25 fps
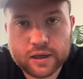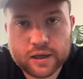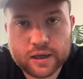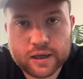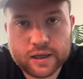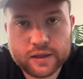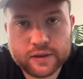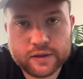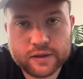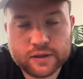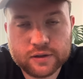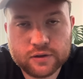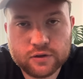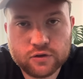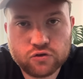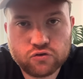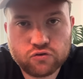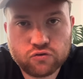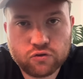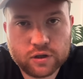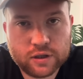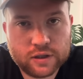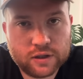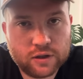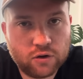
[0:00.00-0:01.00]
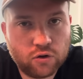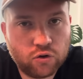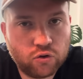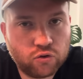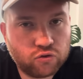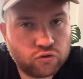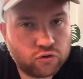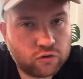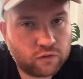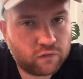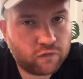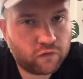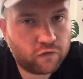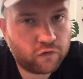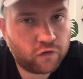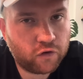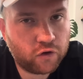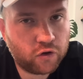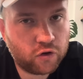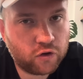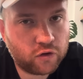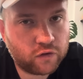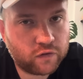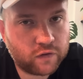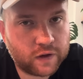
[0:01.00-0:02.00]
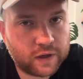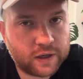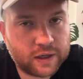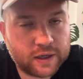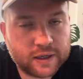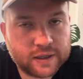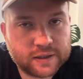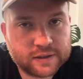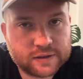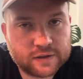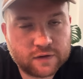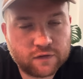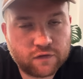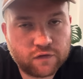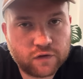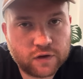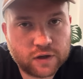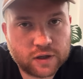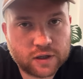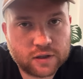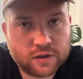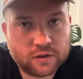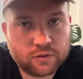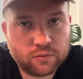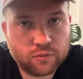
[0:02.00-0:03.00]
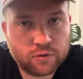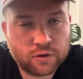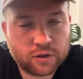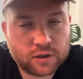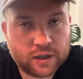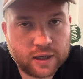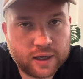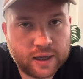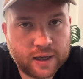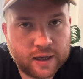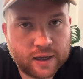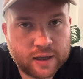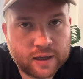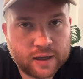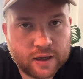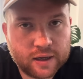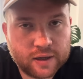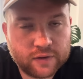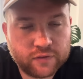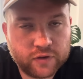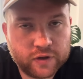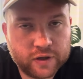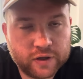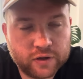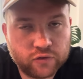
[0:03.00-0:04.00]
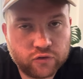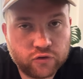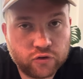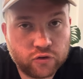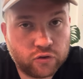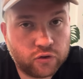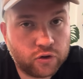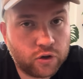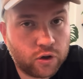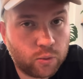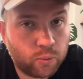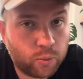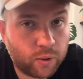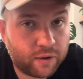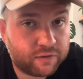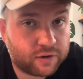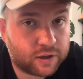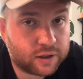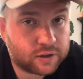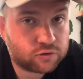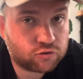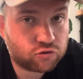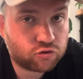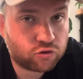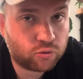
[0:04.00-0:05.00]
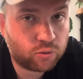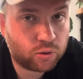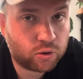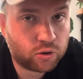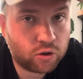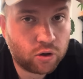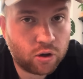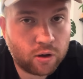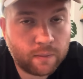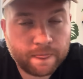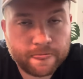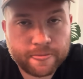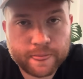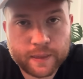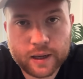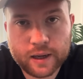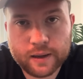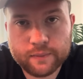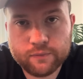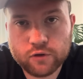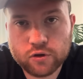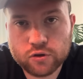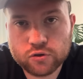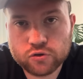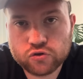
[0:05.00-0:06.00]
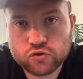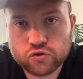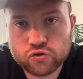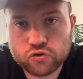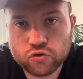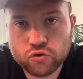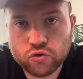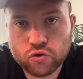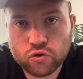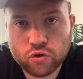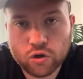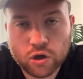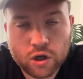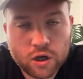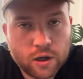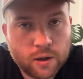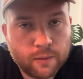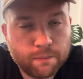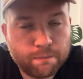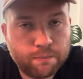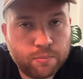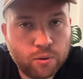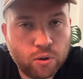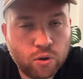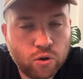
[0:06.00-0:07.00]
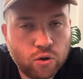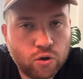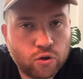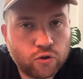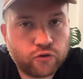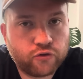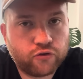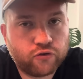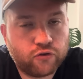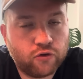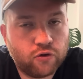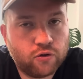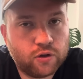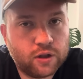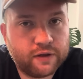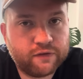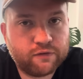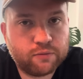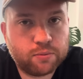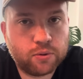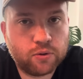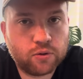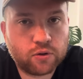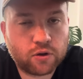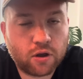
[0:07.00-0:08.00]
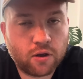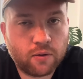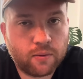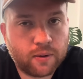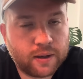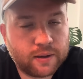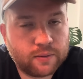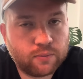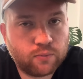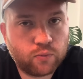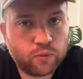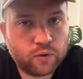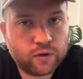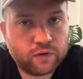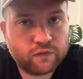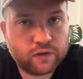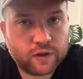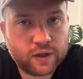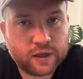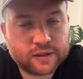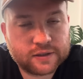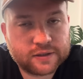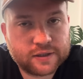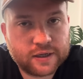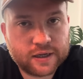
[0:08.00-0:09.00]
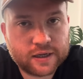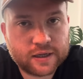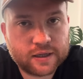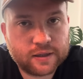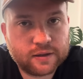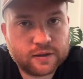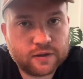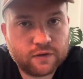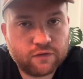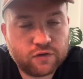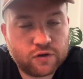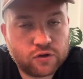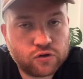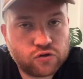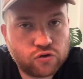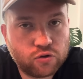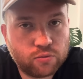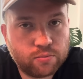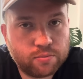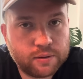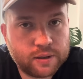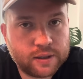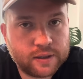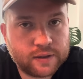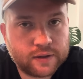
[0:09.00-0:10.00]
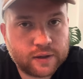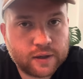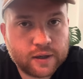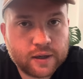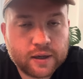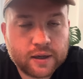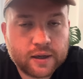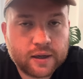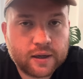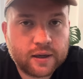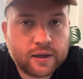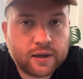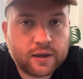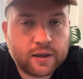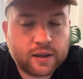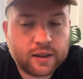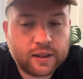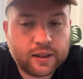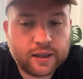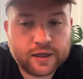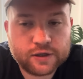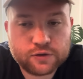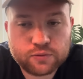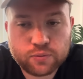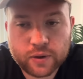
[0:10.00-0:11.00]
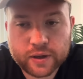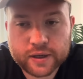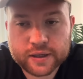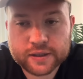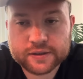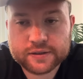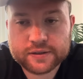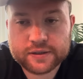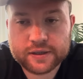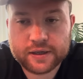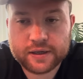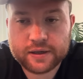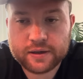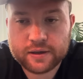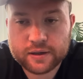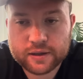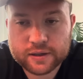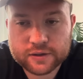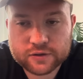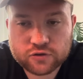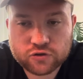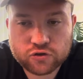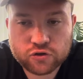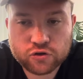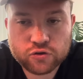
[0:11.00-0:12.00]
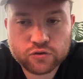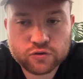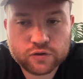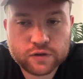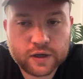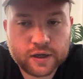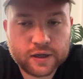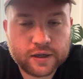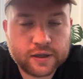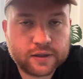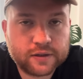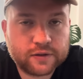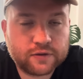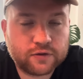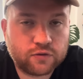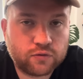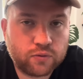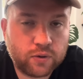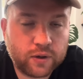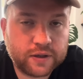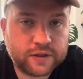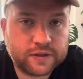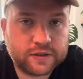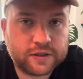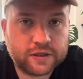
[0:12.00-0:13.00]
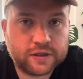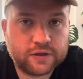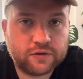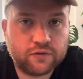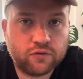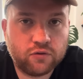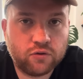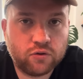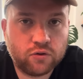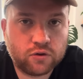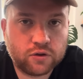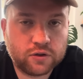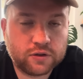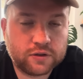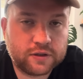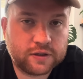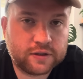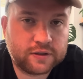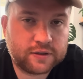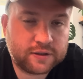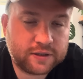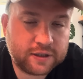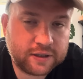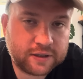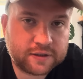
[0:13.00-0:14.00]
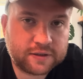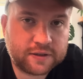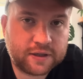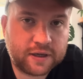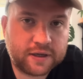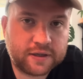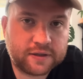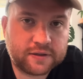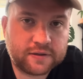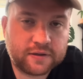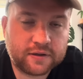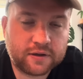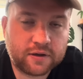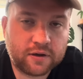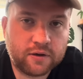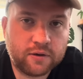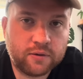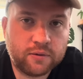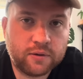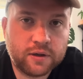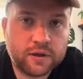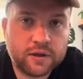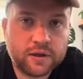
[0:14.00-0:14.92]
in the industry that 130 is the figure that will get a deal done. Whether that's true or not, I'm not sure. But do Liverpool go in with that second official bid? Let's wait and see. It's Tuesday, it's the 26th of August, there's 6 days to go.